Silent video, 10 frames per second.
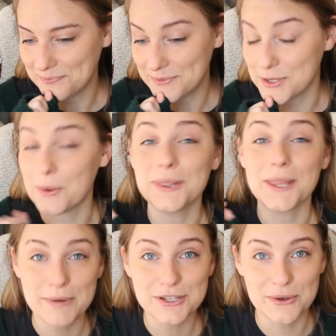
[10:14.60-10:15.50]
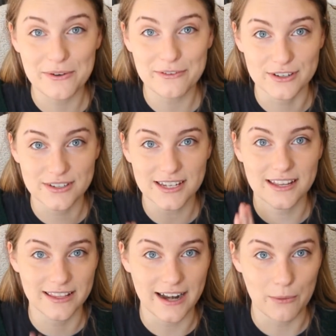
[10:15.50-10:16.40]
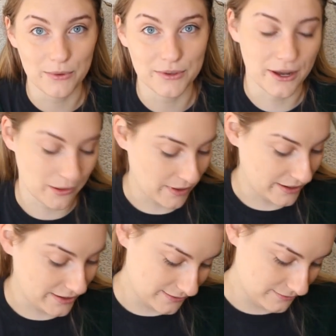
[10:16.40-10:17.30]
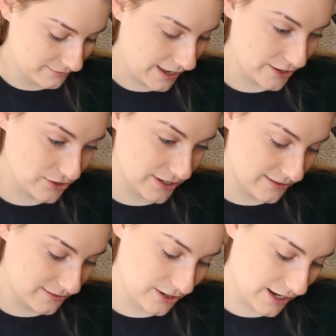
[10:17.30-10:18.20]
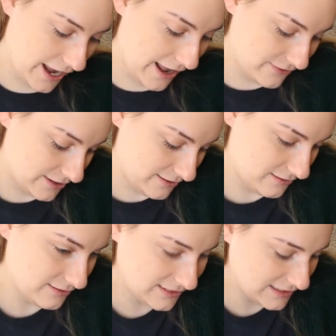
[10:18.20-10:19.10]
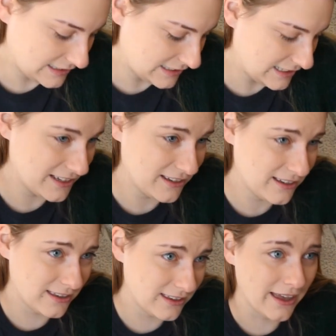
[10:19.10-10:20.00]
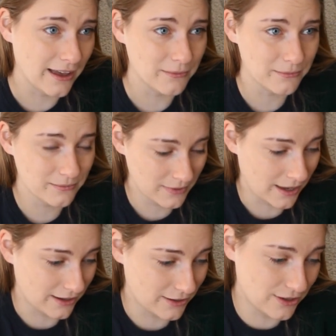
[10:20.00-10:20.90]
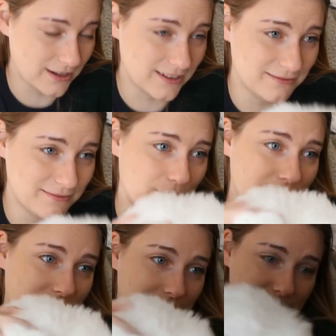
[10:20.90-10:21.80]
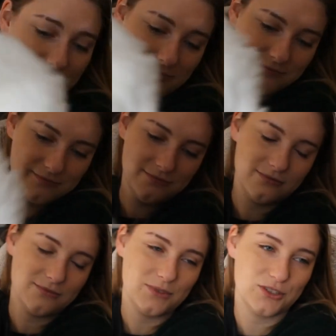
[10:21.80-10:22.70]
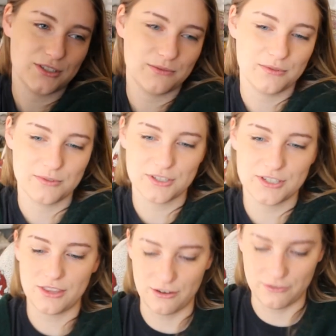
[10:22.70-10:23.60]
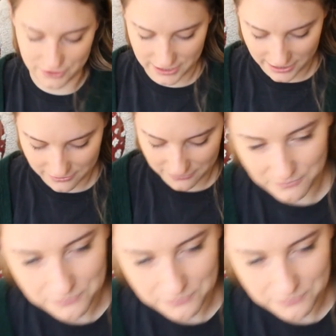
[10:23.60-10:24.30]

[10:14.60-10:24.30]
So let me show it first, and then I will talk about it. Actually, you're gonna have to... Yeah, you're gonna... Okay. Just sit there for a second.